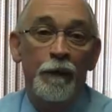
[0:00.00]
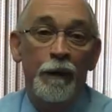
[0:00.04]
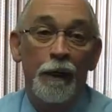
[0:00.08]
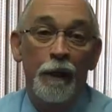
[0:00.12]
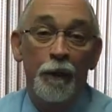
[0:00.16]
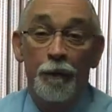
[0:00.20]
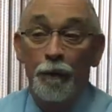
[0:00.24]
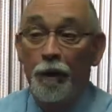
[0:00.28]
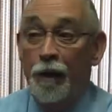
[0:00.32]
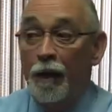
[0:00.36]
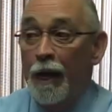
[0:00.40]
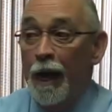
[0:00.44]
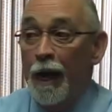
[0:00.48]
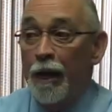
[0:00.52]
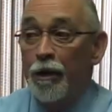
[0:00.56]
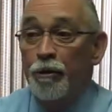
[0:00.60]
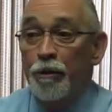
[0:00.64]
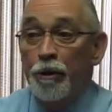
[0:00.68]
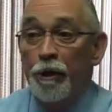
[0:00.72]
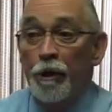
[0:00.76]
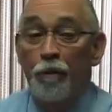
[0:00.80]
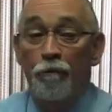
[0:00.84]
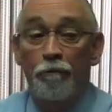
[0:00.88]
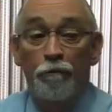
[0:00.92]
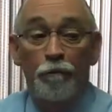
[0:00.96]
and we can
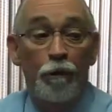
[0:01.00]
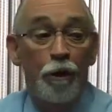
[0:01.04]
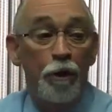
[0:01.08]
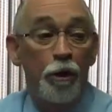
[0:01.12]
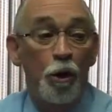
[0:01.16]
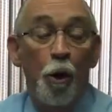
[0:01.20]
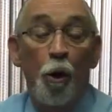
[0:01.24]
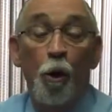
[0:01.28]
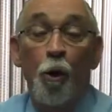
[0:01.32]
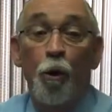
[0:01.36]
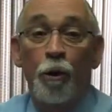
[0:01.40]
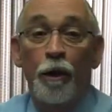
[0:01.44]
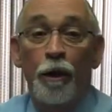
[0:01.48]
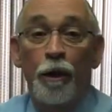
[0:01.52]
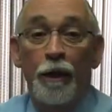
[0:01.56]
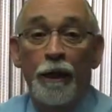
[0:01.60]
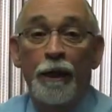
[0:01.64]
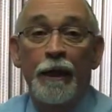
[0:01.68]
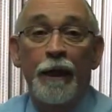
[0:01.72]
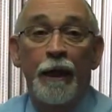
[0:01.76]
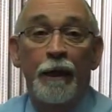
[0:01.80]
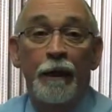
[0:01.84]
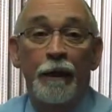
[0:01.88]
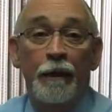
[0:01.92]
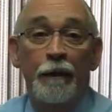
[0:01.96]
actually run a whole
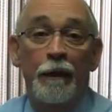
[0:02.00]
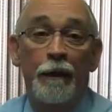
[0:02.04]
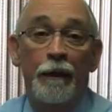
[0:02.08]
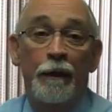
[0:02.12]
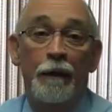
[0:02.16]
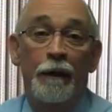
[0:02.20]
clinic